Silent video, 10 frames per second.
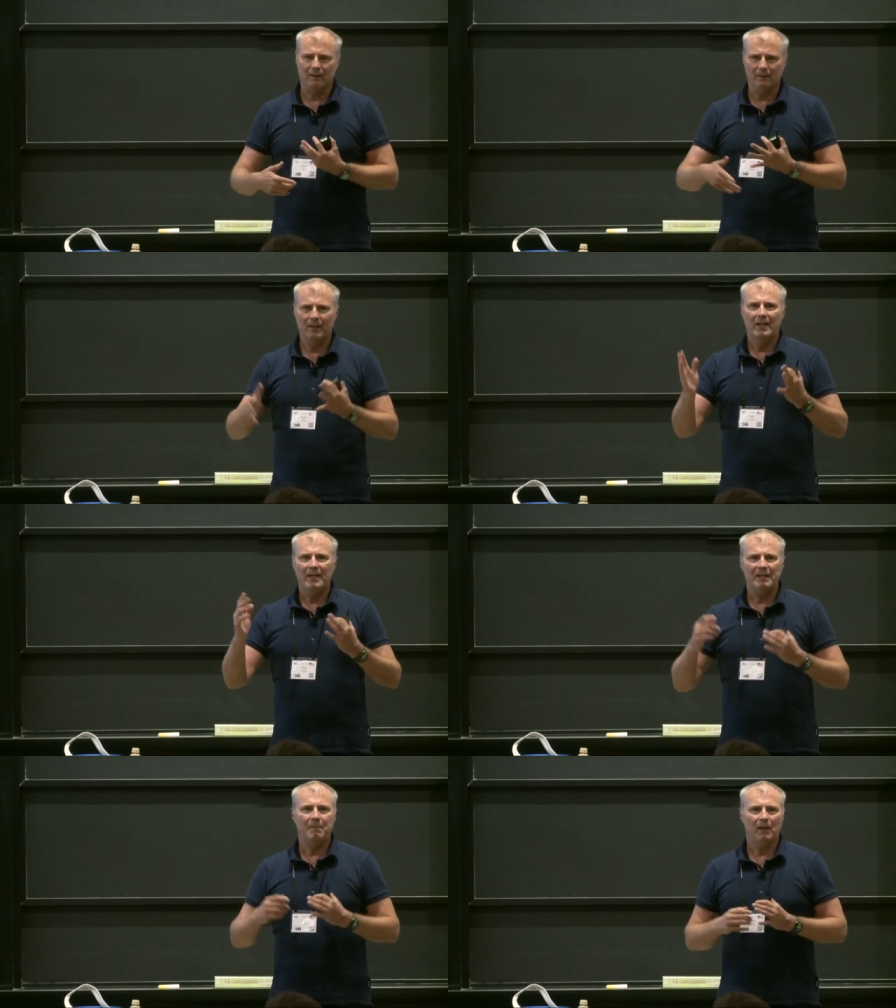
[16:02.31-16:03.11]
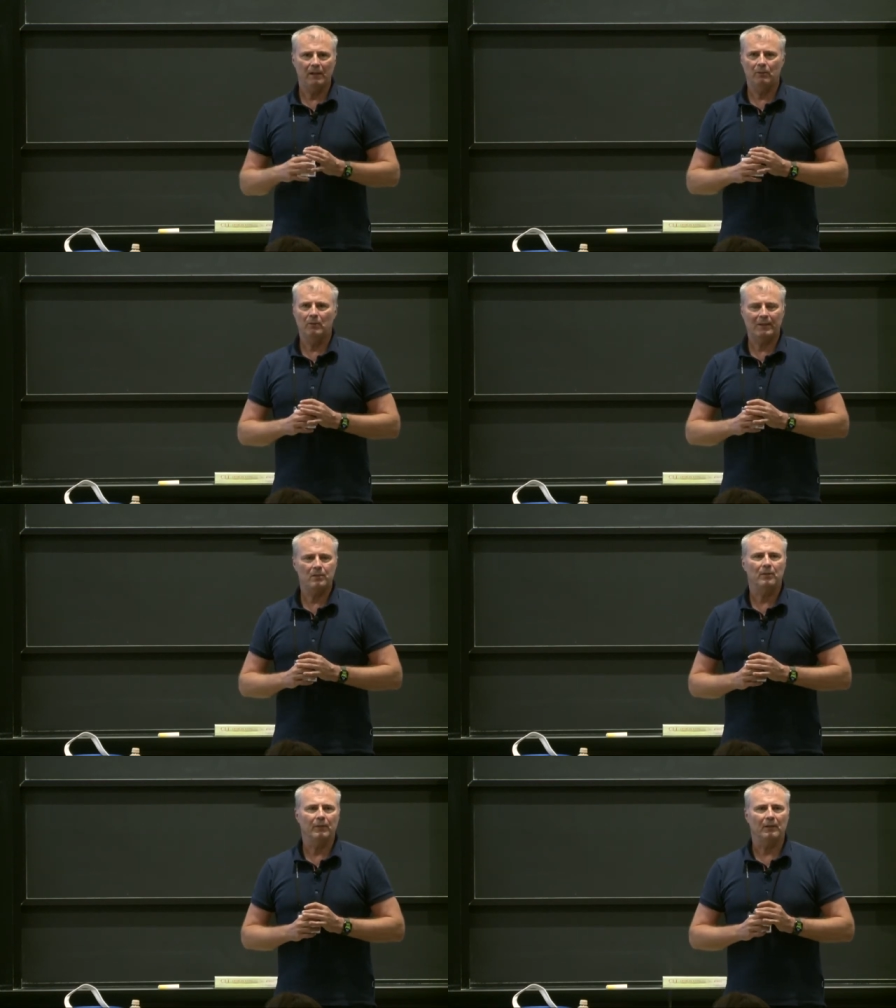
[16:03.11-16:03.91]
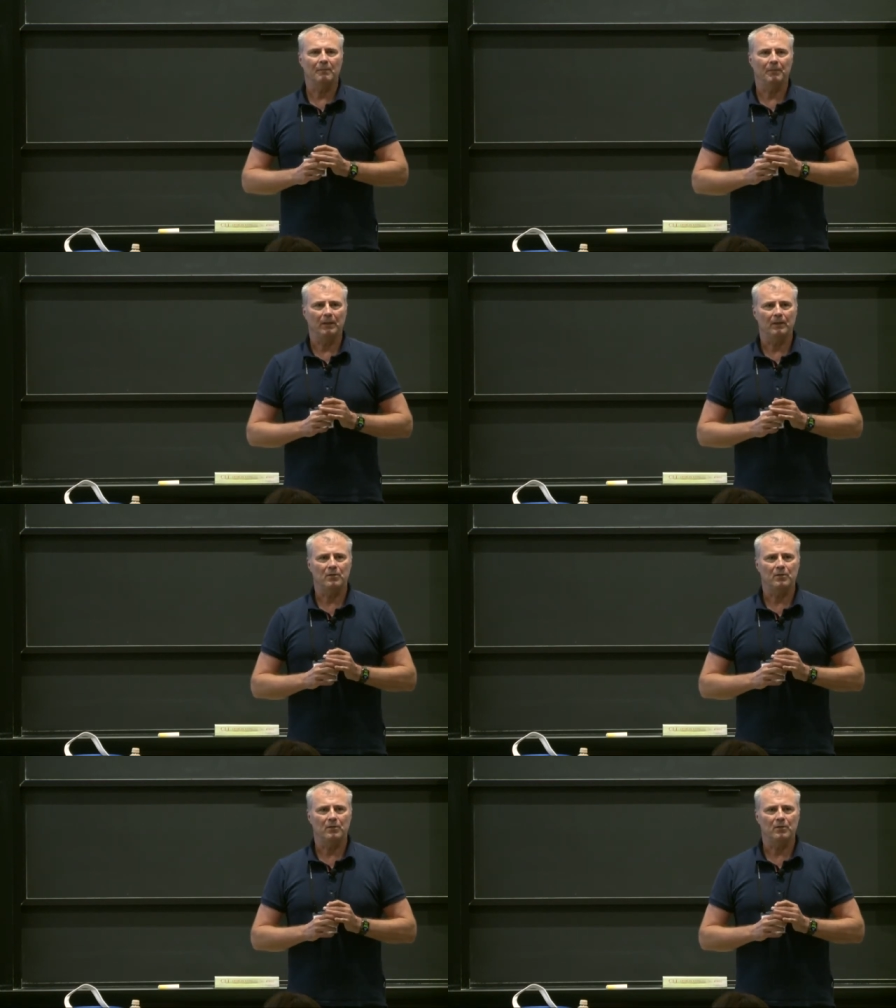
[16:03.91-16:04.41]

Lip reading: and email it to the rest of the company.